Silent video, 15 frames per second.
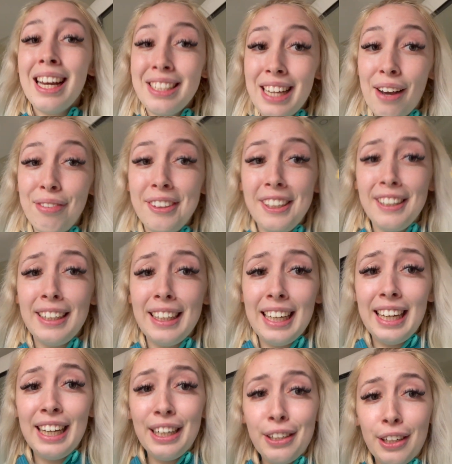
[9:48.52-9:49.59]

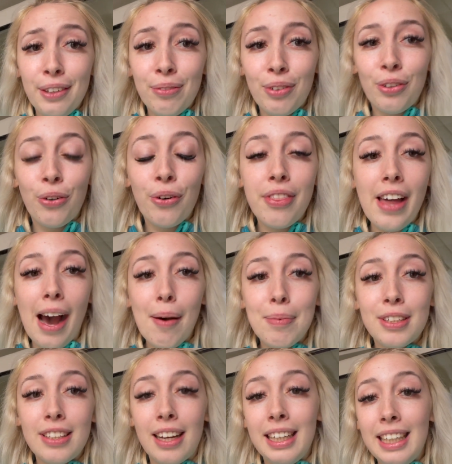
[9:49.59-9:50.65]
definitely couldn't record that
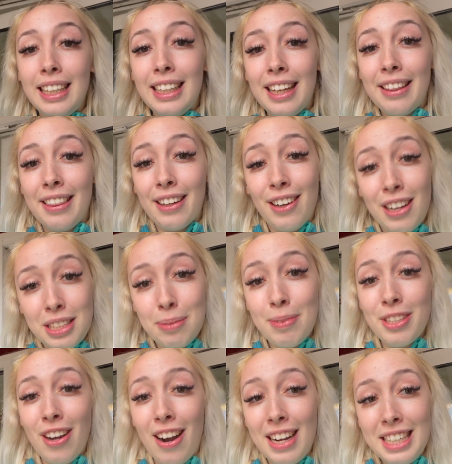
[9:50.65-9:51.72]
because I needed the
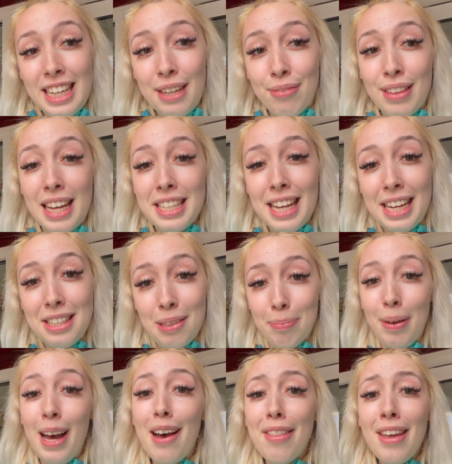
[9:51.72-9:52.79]
customer's ID for their date of
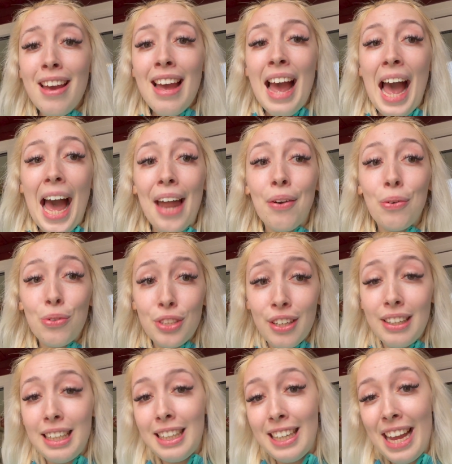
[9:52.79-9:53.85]
birth and also
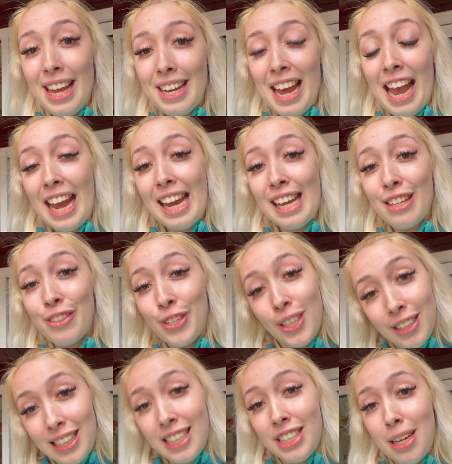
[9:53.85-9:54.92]
needed a
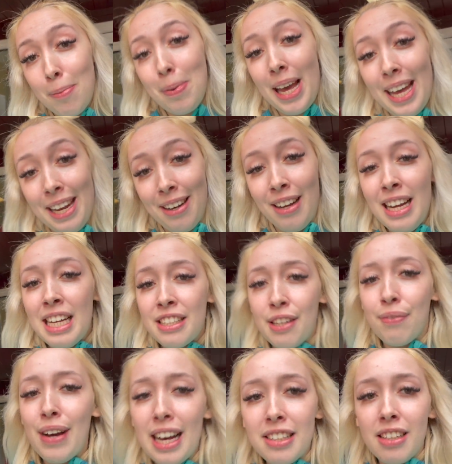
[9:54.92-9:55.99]
two digit pin. It's the
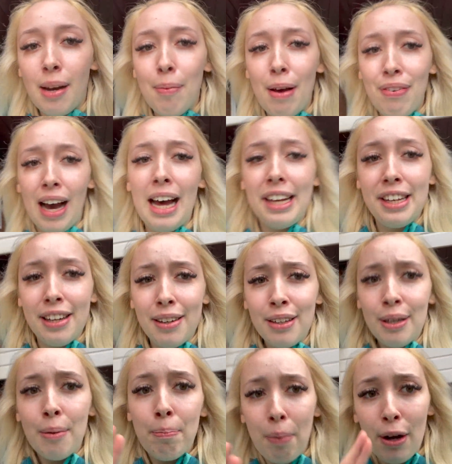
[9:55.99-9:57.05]
first time I've had
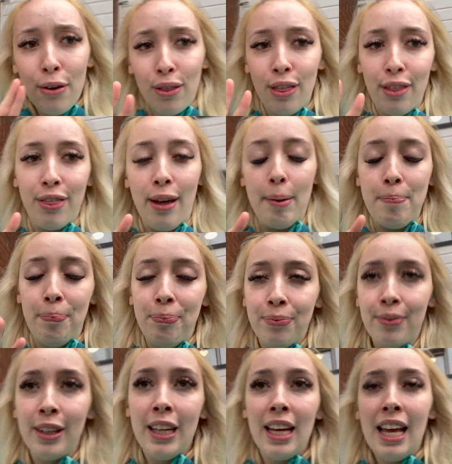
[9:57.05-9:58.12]
both of them
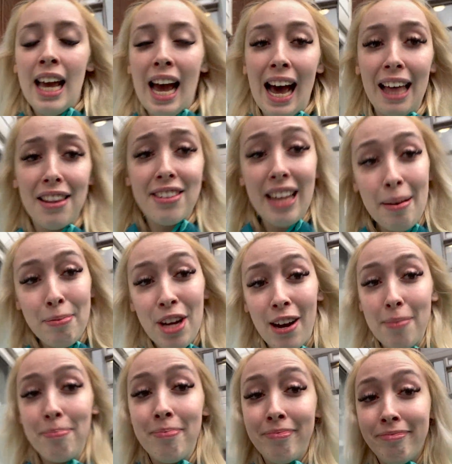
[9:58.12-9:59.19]
at the same time.